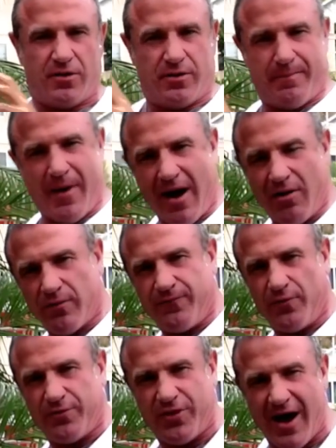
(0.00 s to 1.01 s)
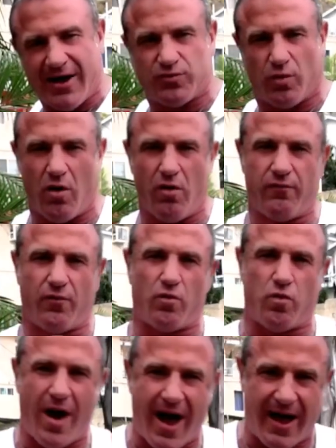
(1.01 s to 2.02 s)
The powerful thoughts will
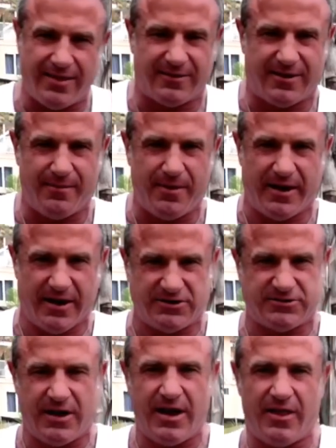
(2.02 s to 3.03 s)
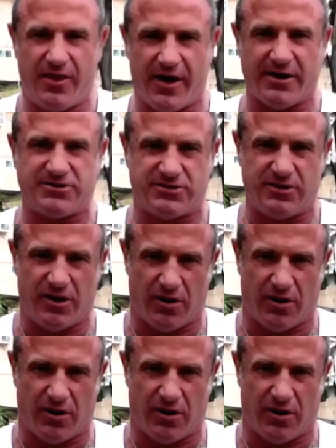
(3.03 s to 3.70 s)
override the timidness, thus,